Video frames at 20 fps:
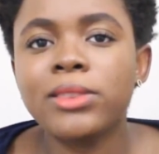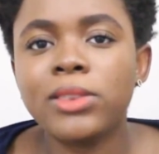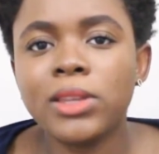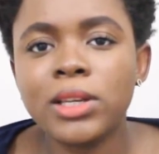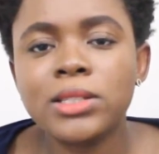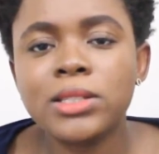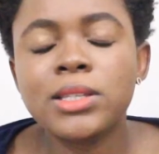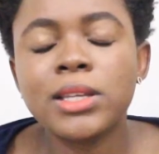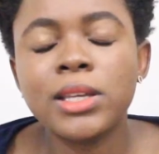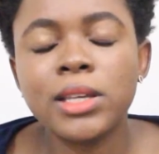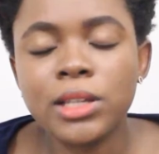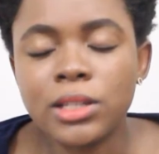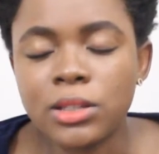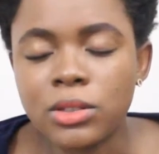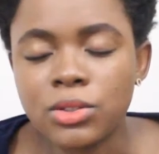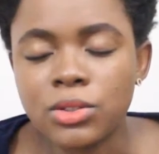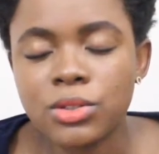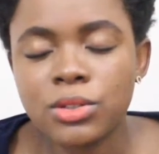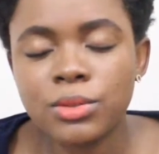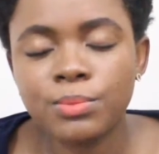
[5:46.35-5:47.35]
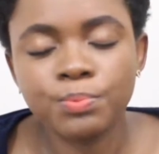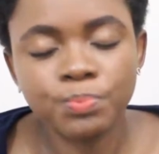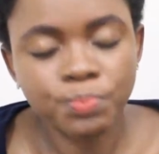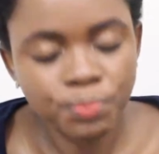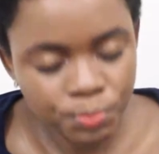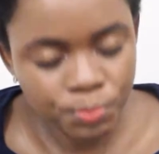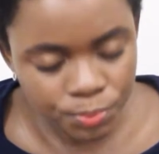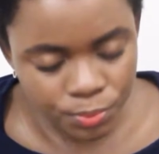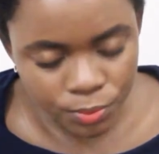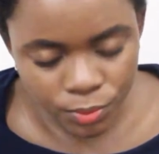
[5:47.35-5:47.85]
This
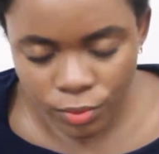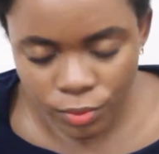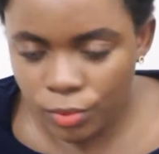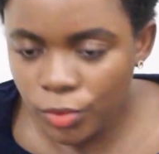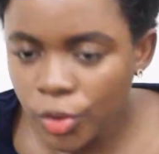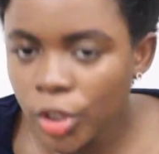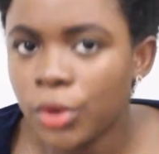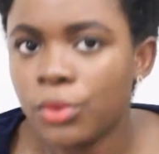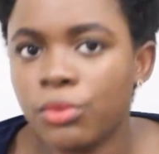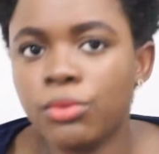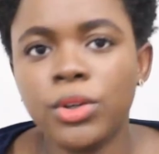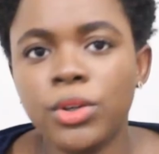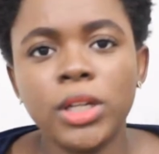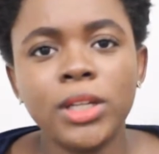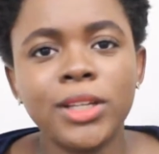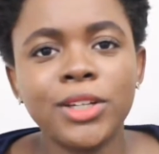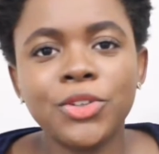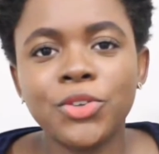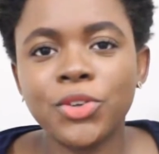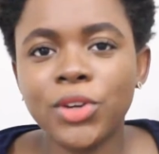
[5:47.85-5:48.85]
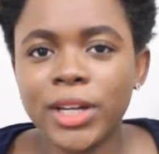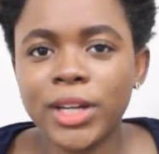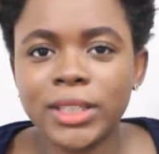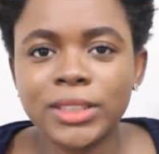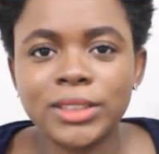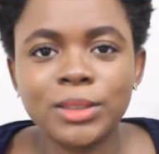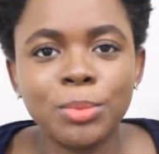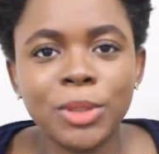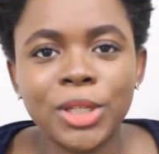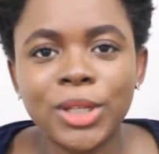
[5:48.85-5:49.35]
is really
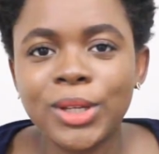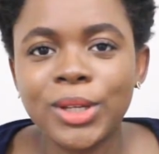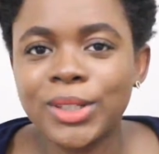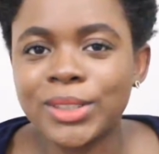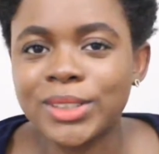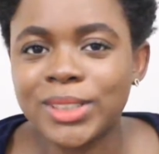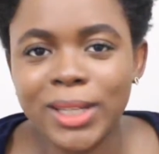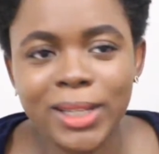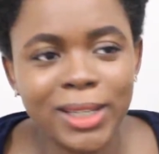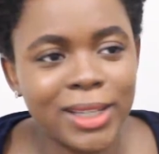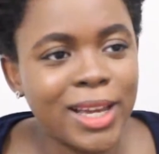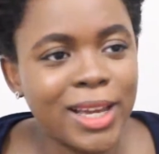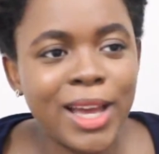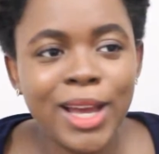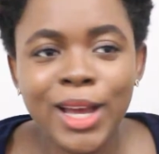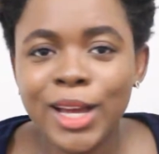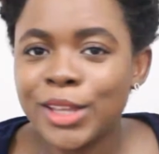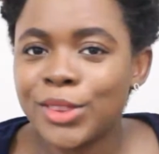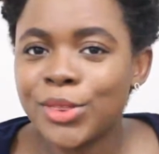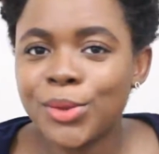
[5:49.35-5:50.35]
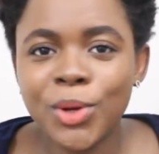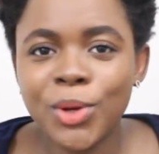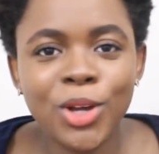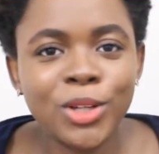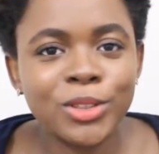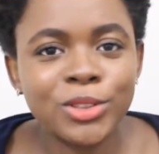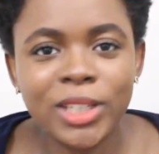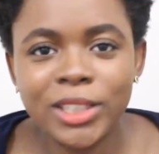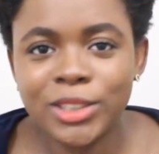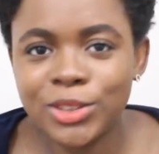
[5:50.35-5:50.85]
great, because
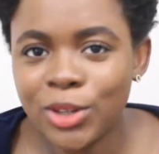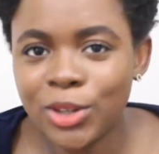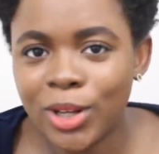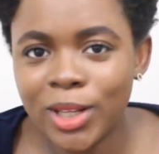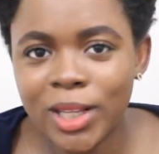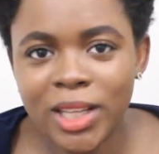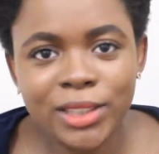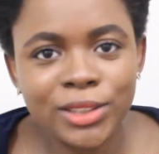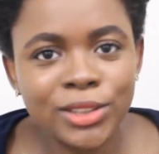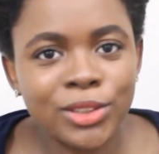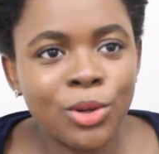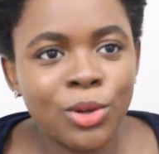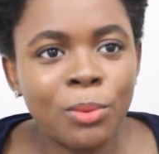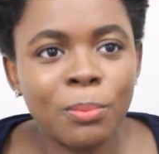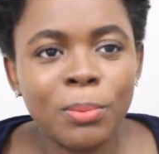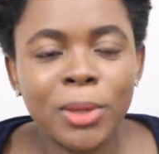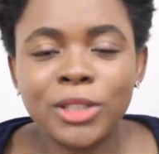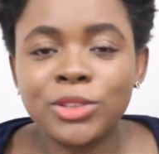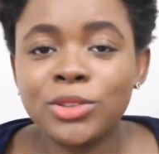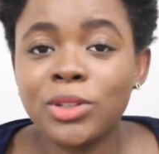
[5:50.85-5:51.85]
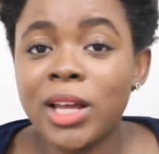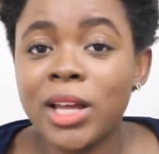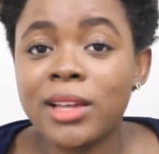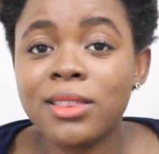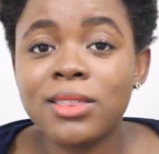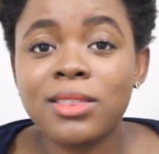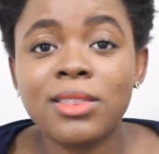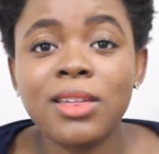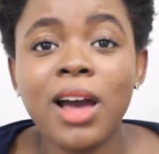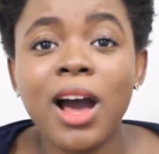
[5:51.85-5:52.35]
$300 compared to
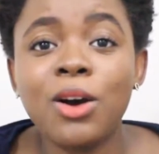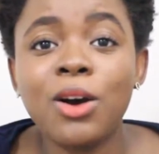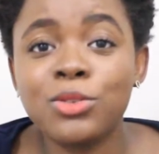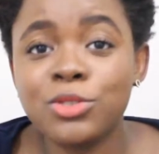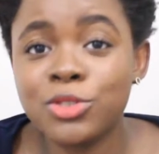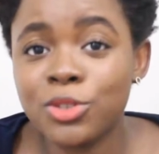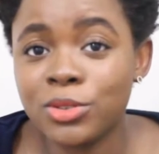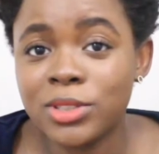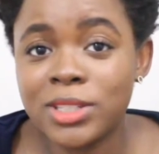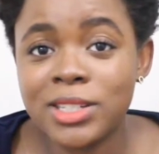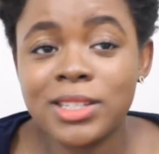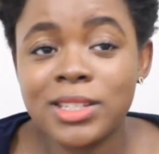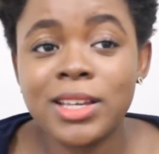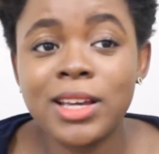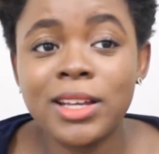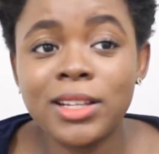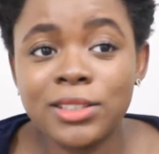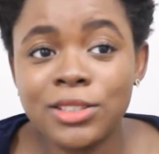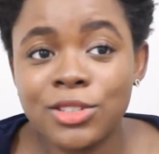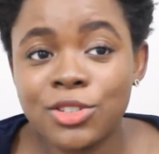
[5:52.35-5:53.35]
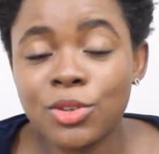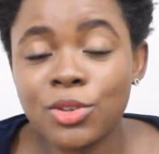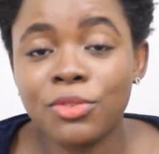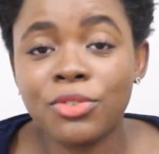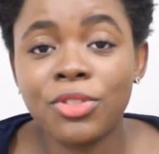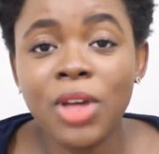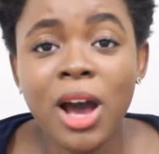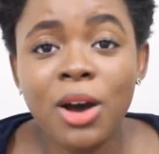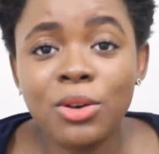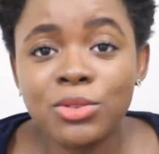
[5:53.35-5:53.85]
like thousands, tens
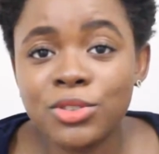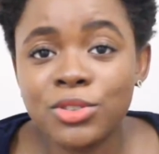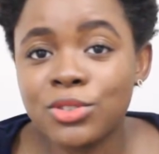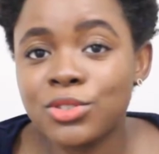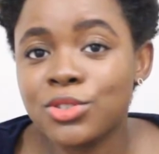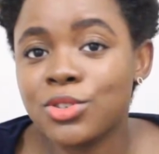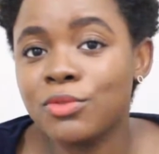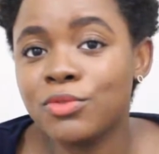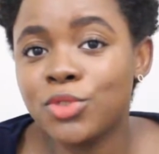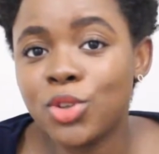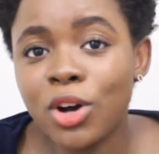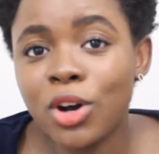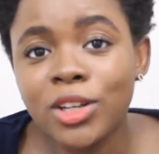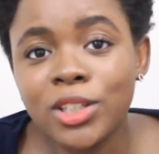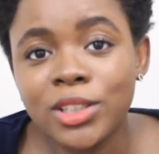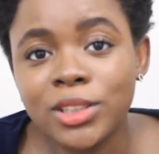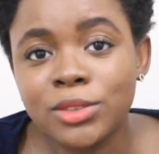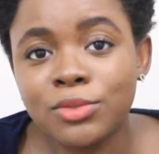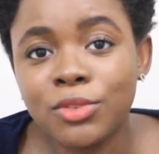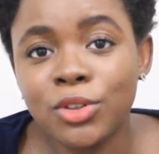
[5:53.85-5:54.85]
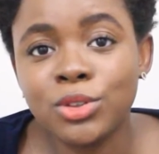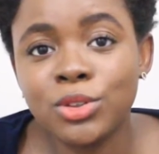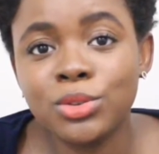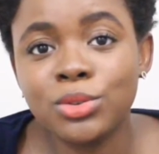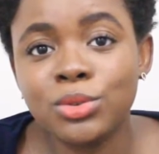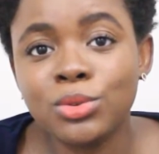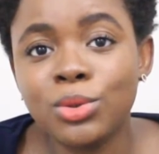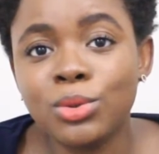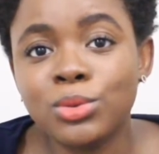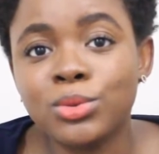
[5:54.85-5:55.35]
of thousands of dollars for
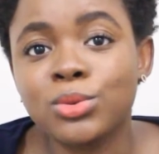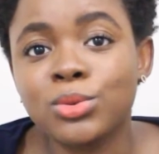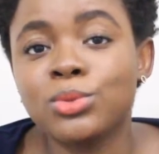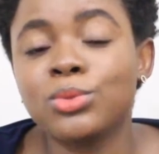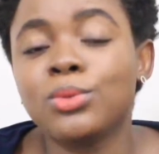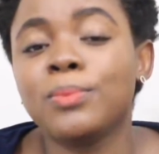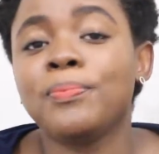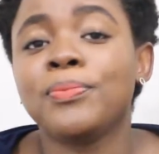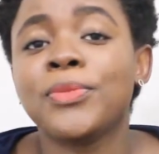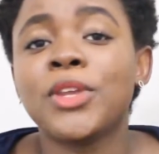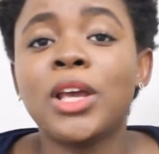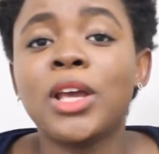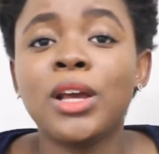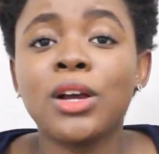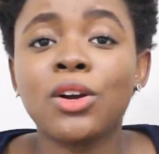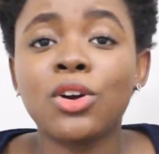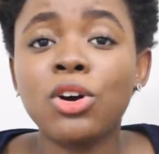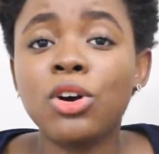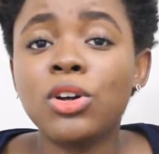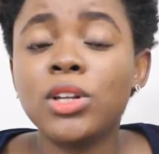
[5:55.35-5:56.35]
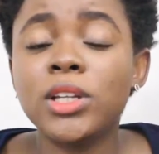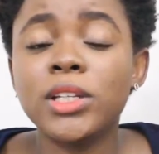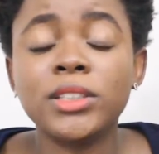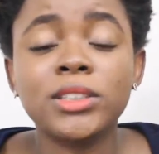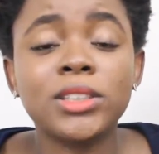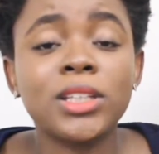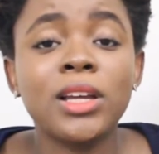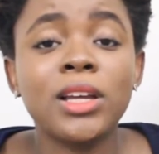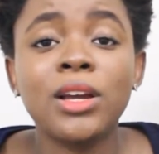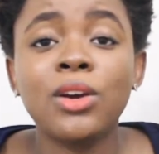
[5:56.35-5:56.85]
you to go to
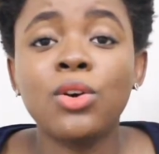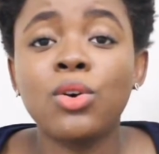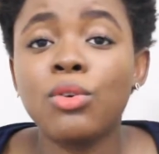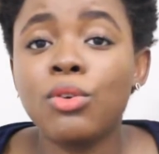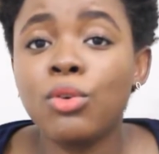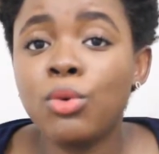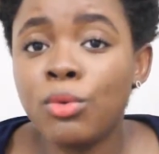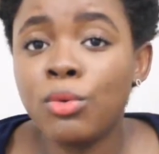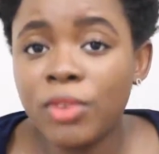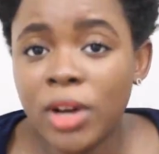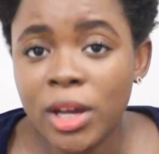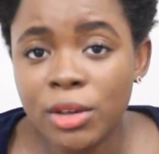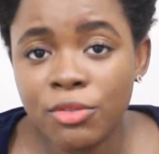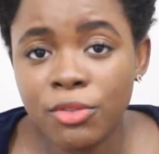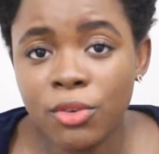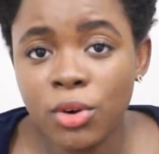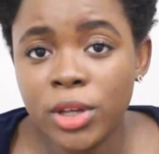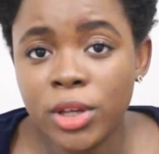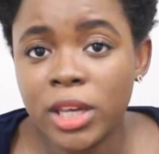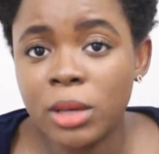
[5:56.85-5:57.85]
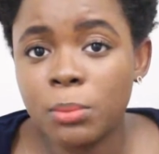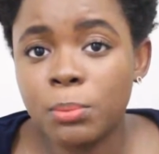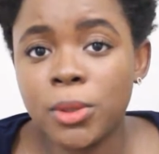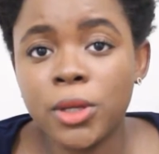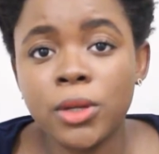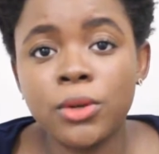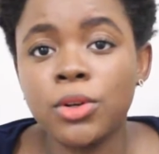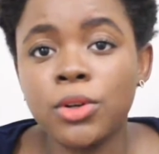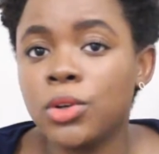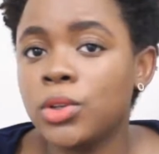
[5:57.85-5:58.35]
college over a 4 year
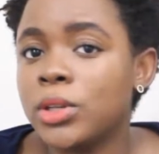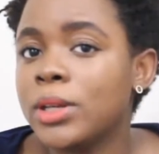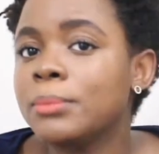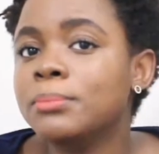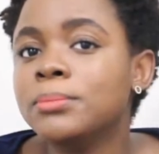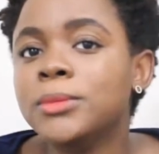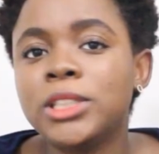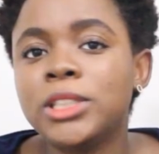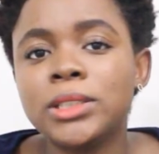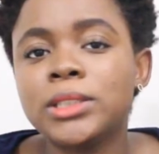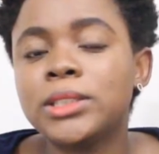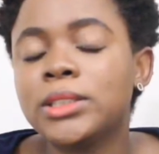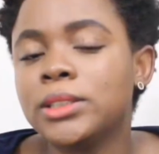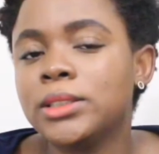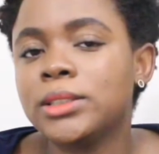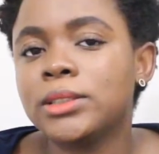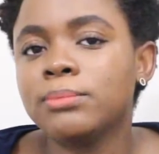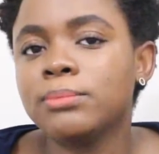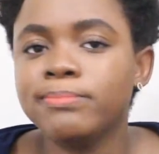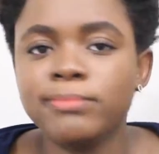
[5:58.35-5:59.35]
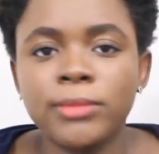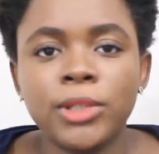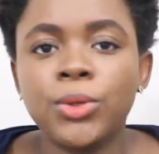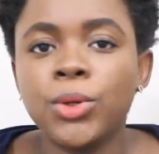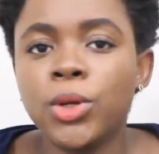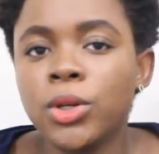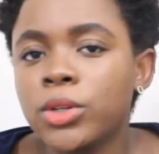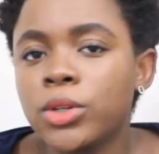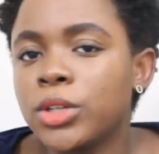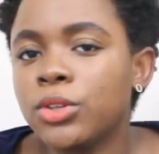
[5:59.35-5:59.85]
period. This is
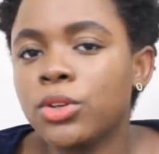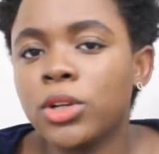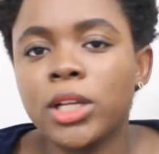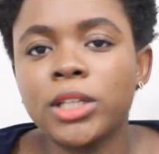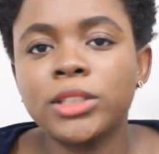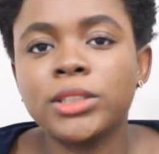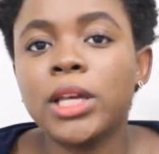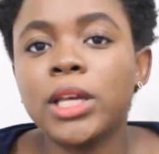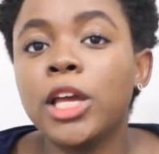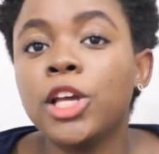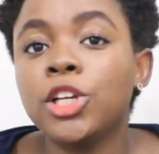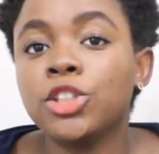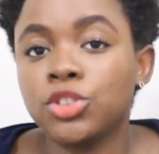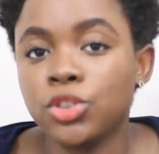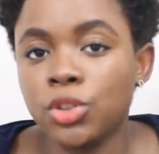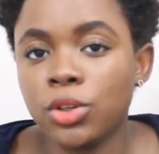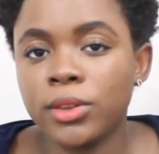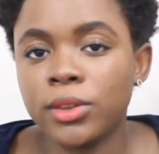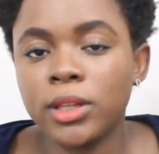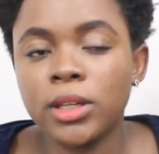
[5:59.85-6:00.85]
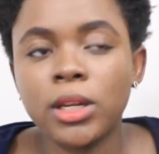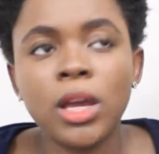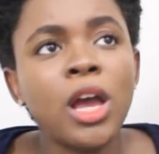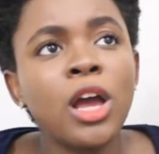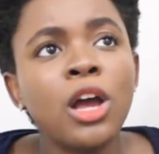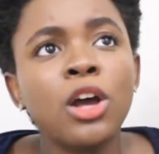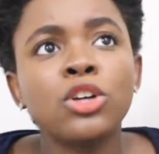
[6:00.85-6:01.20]
$300 is nothing.